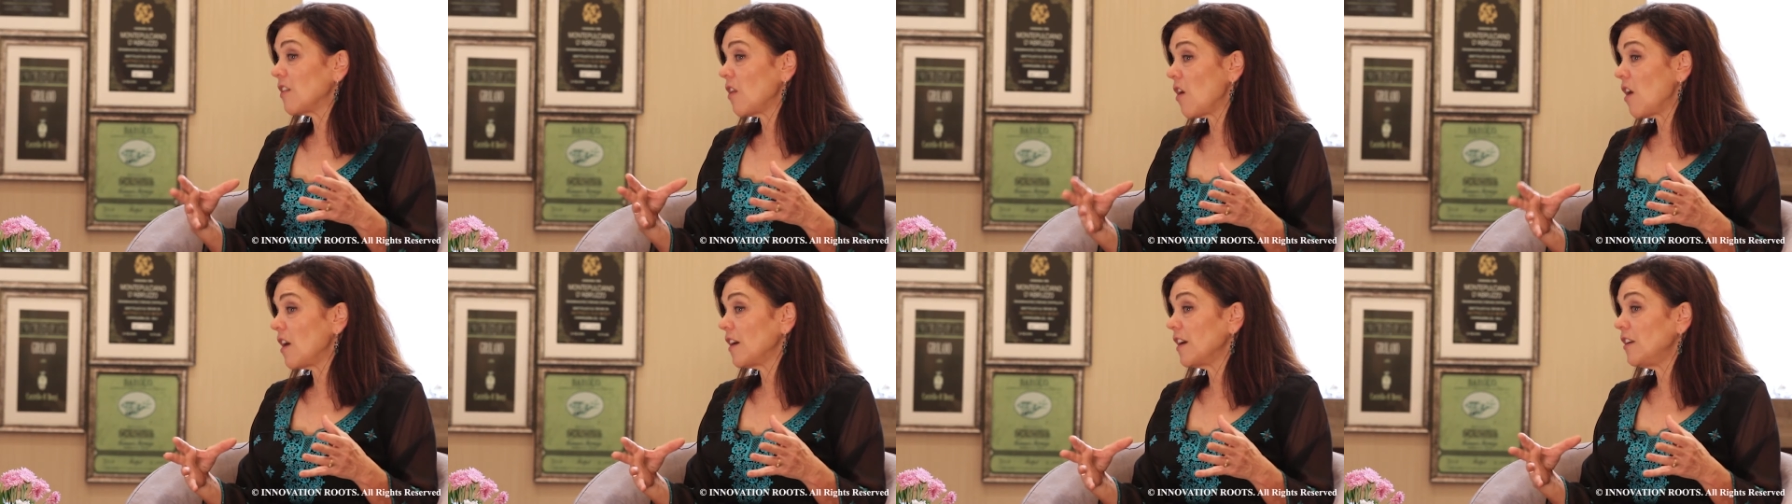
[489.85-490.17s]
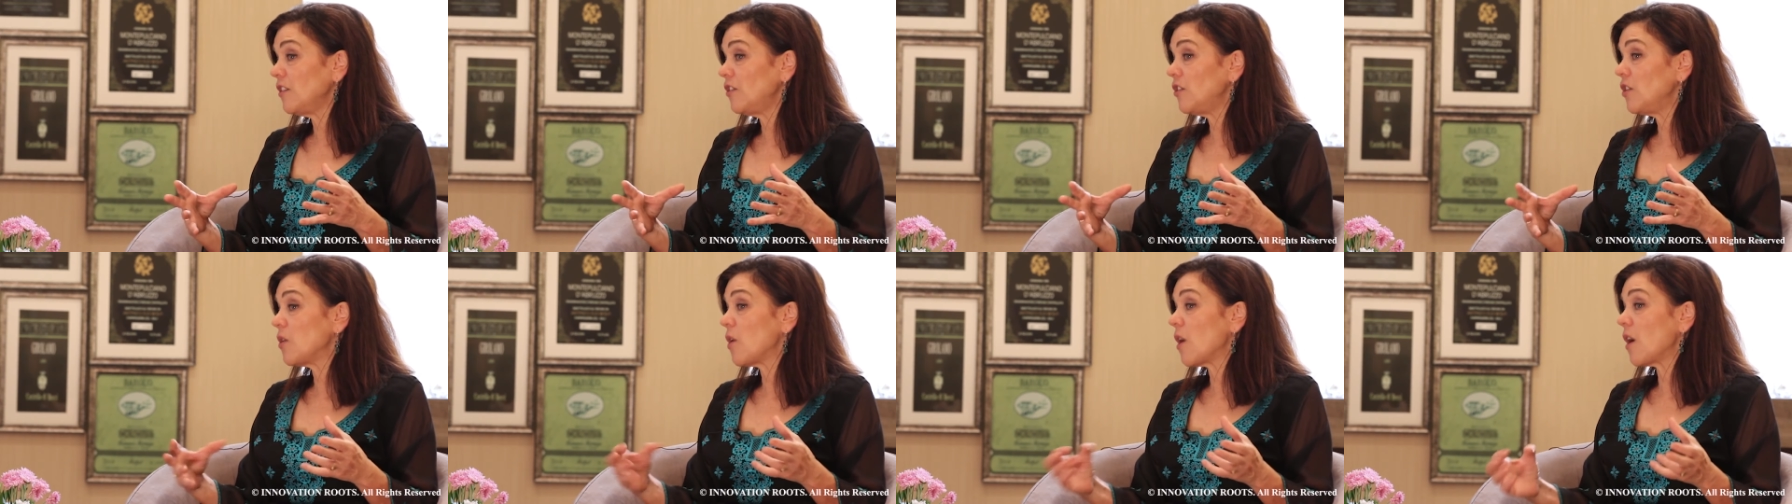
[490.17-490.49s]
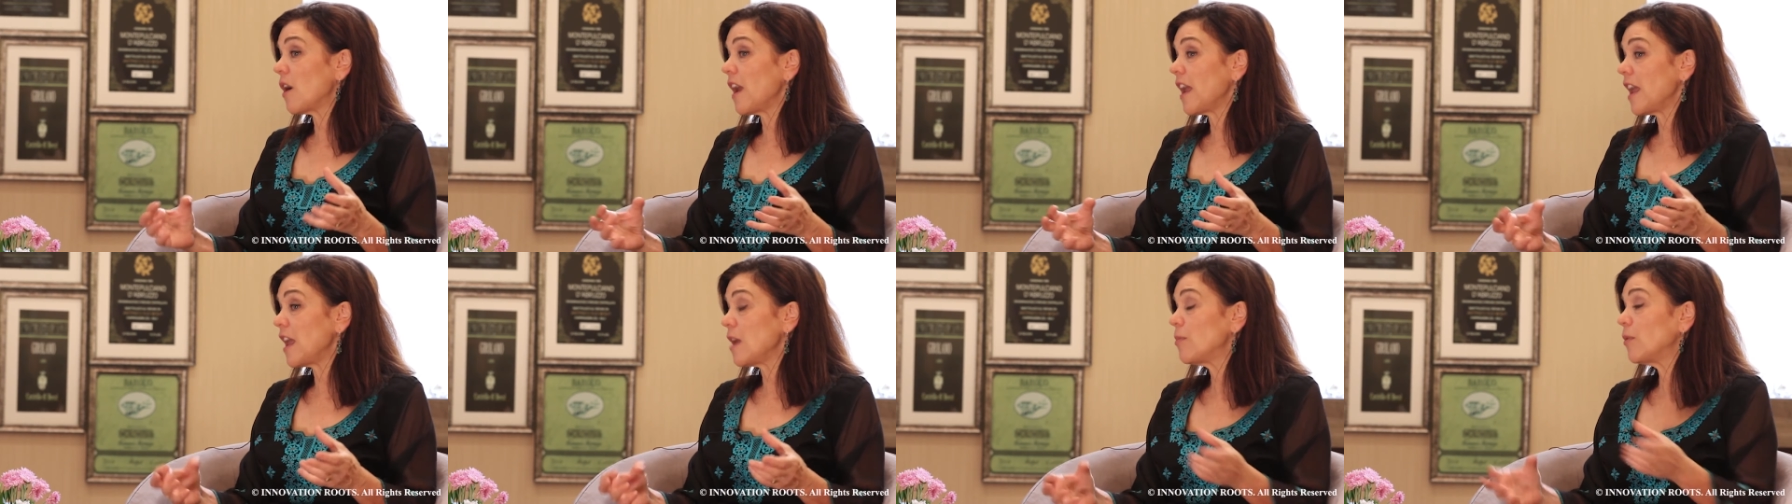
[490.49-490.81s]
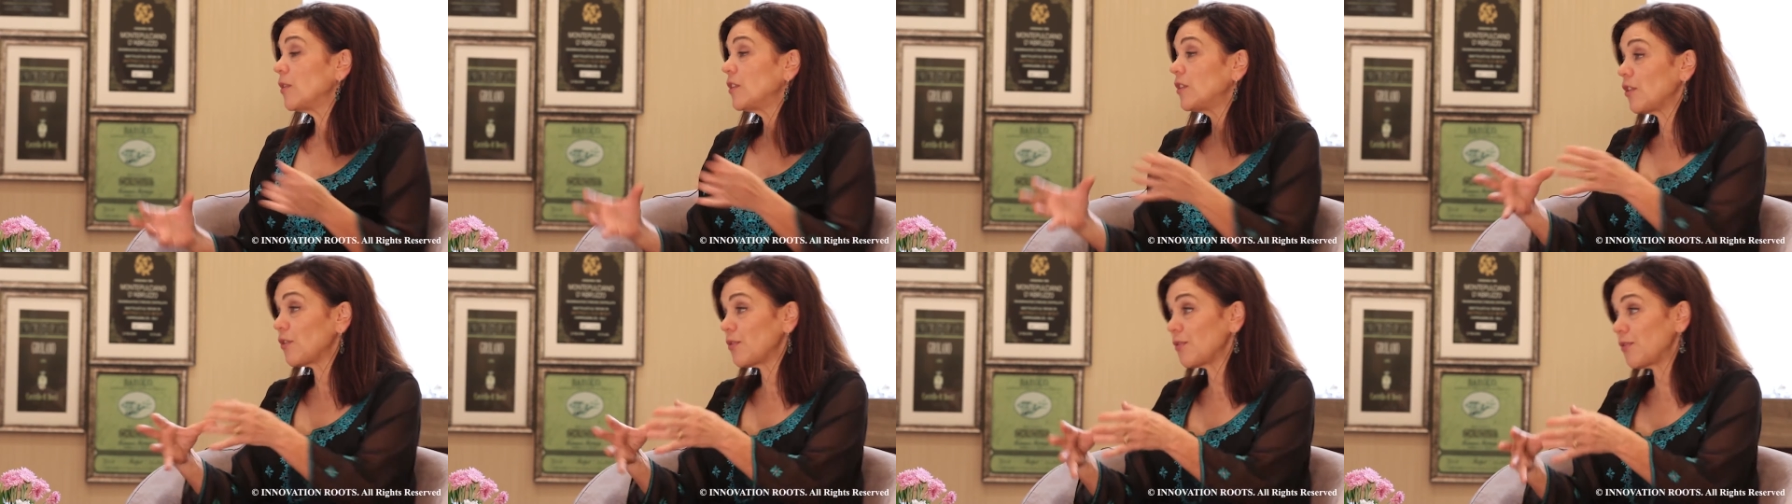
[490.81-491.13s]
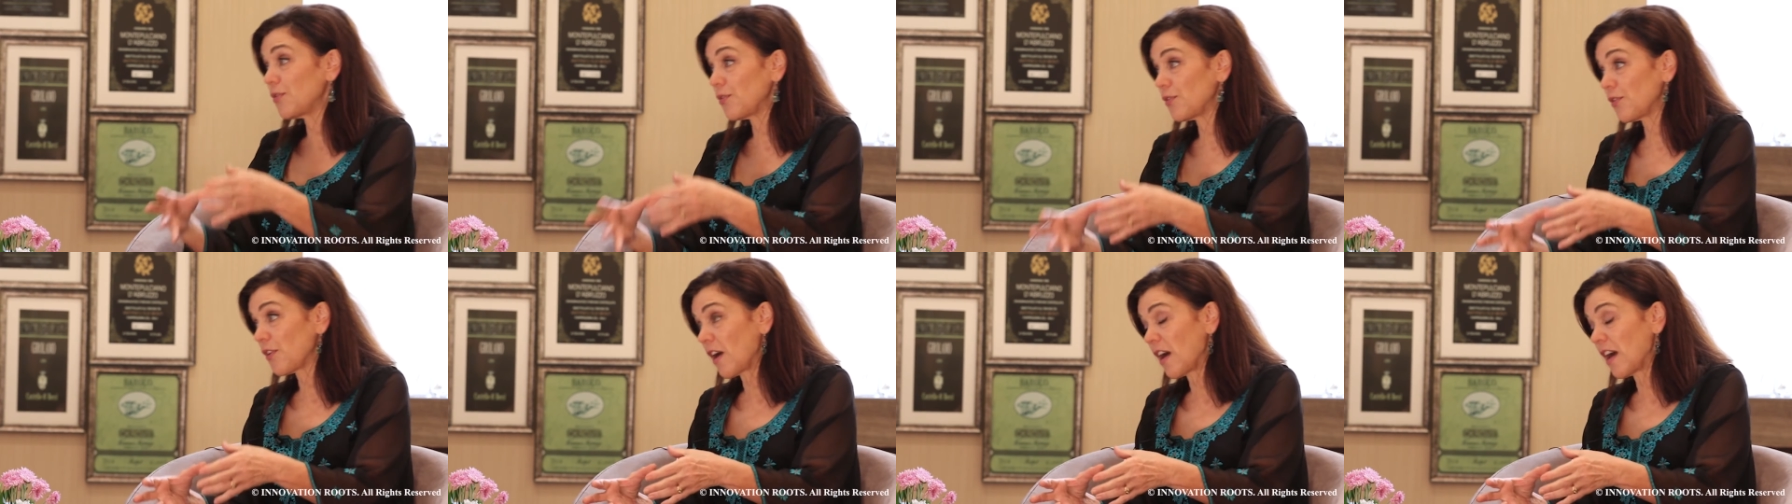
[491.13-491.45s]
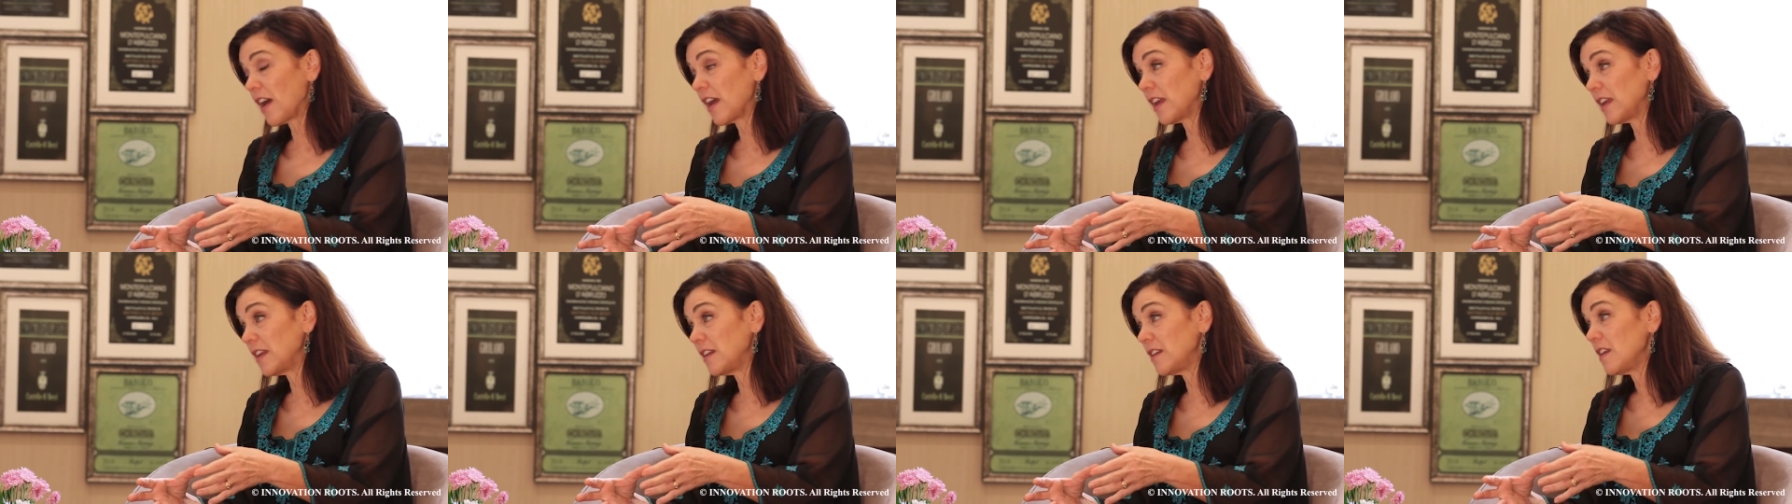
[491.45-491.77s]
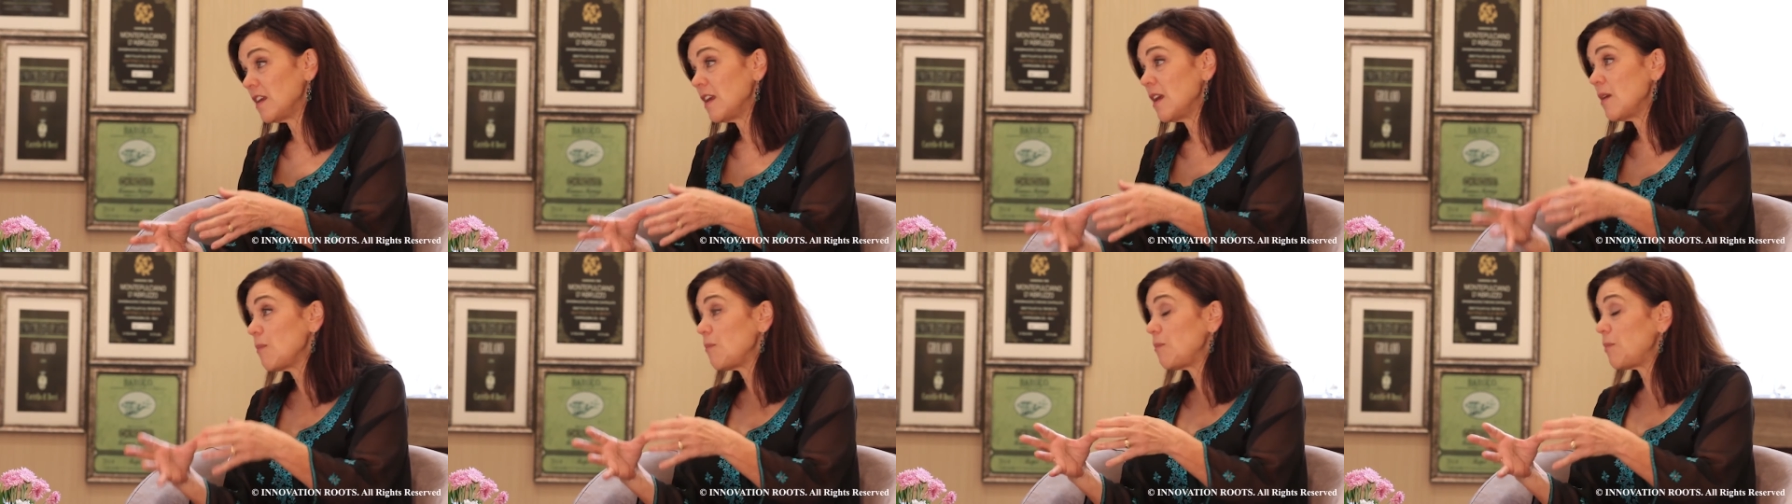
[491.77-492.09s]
long as you are able to find